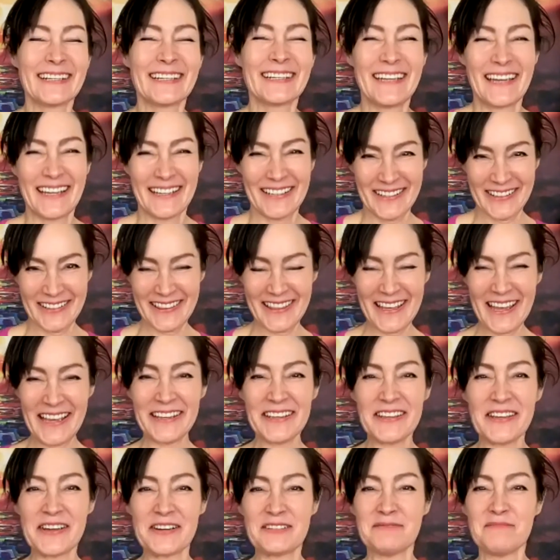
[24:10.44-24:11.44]
Okay, good. Thank
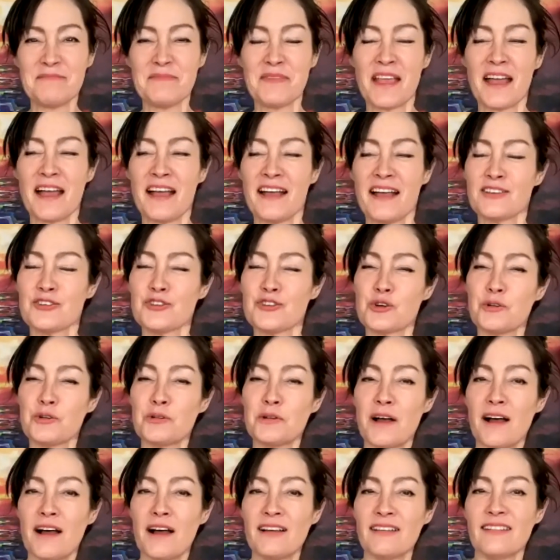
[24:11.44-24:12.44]
you. So
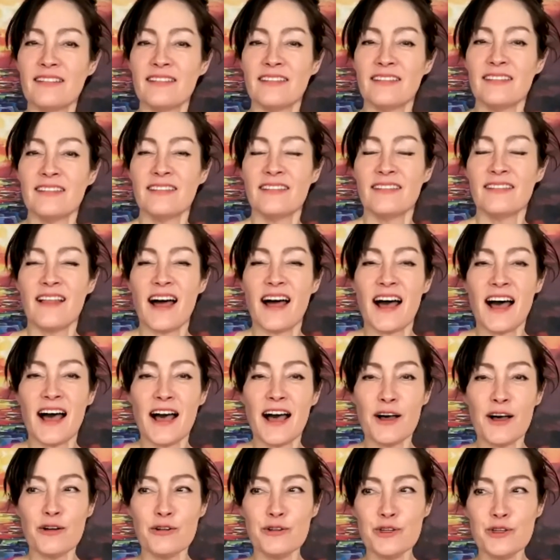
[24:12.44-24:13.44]

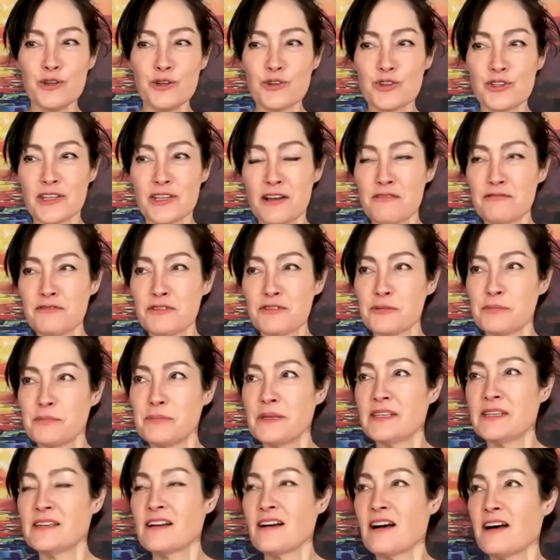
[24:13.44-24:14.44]
allow yourself to
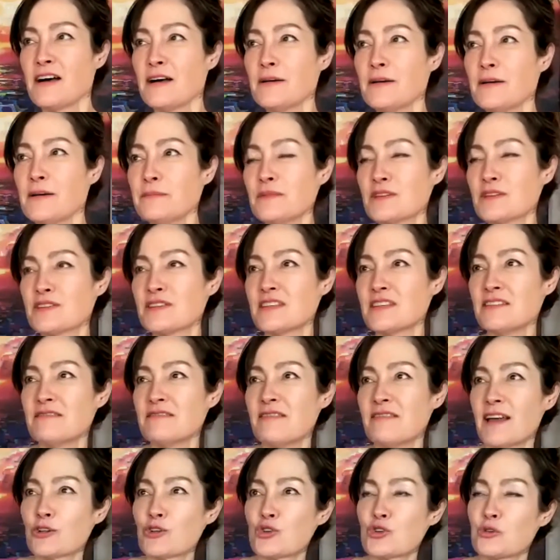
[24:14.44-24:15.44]
become the sea
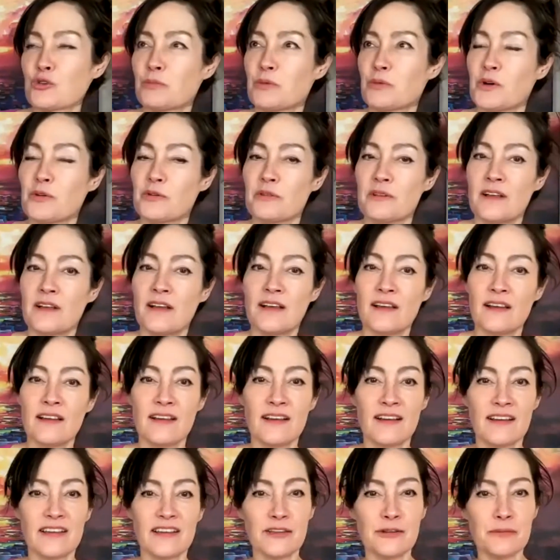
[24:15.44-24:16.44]
vegetable.
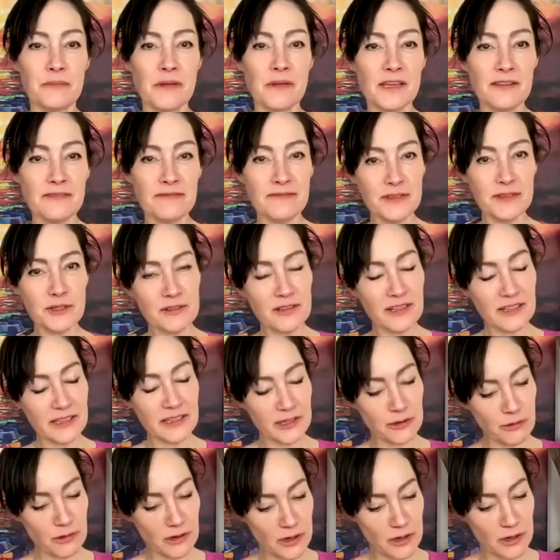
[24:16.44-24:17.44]
You may feel like you
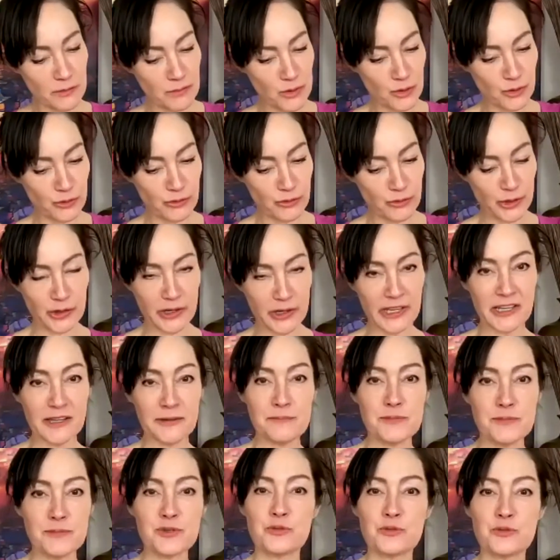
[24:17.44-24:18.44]
want to move your
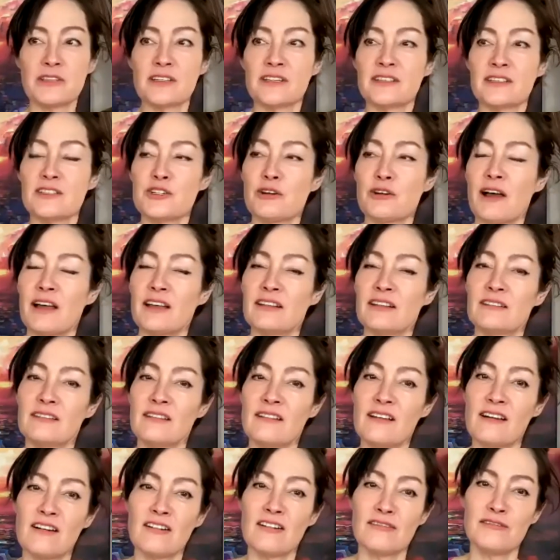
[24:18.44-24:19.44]
hips with it too. I
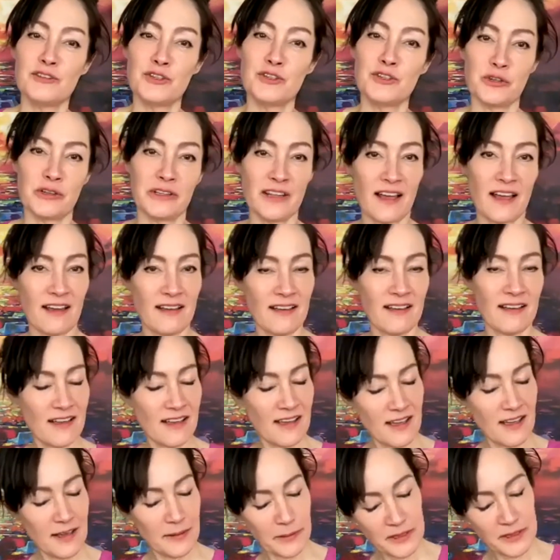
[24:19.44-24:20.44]
love doing that,
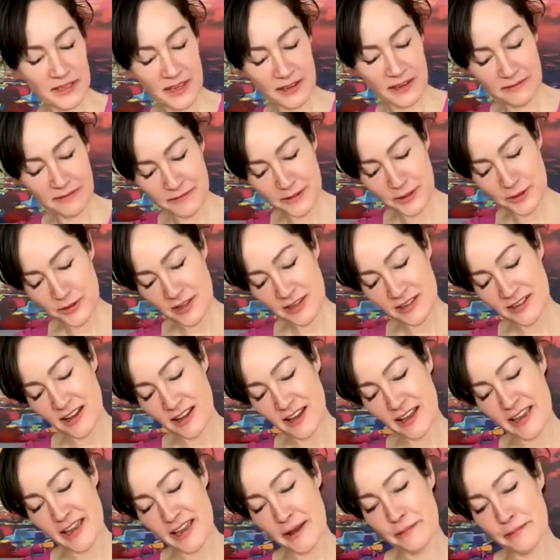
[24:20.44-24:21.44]
because I feel like I
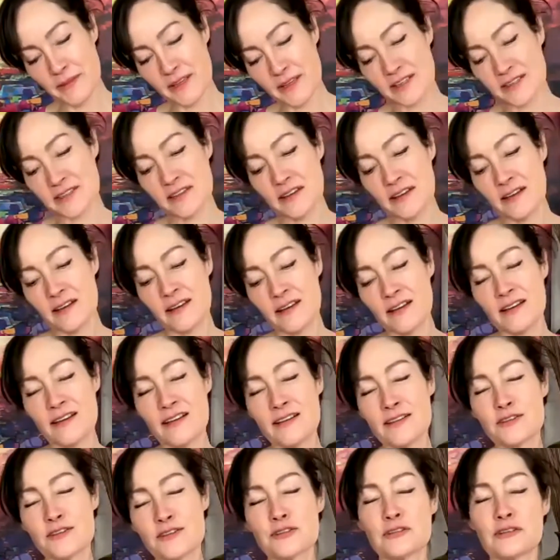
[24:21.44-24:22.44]
am this
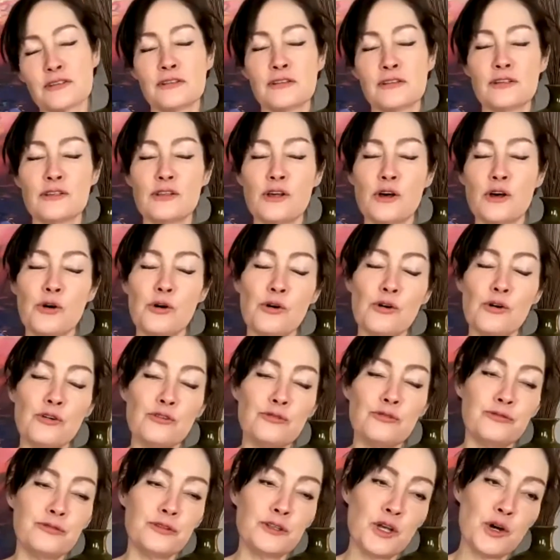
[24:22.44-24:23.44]
slow
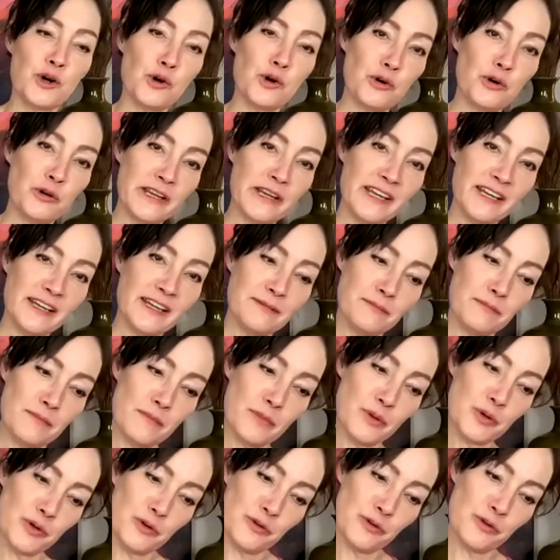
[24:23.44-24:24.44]
floating
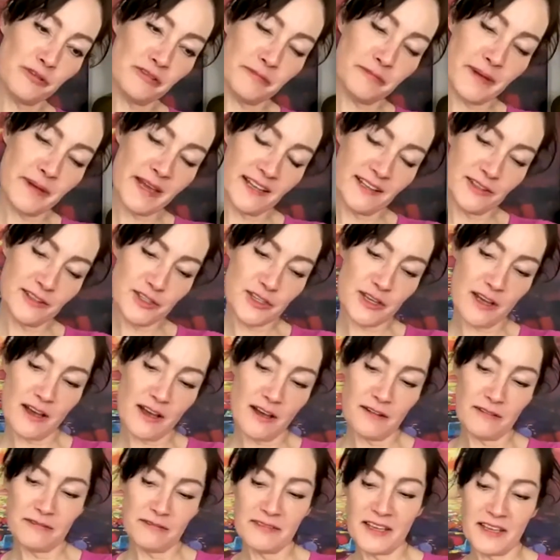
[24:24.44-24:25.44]
movements
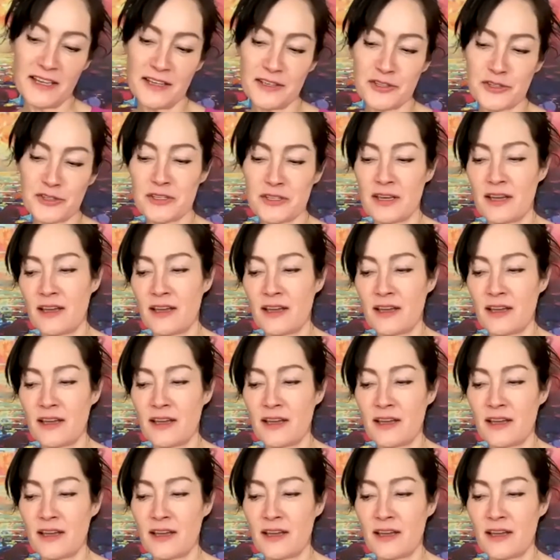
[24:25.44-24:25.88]
of this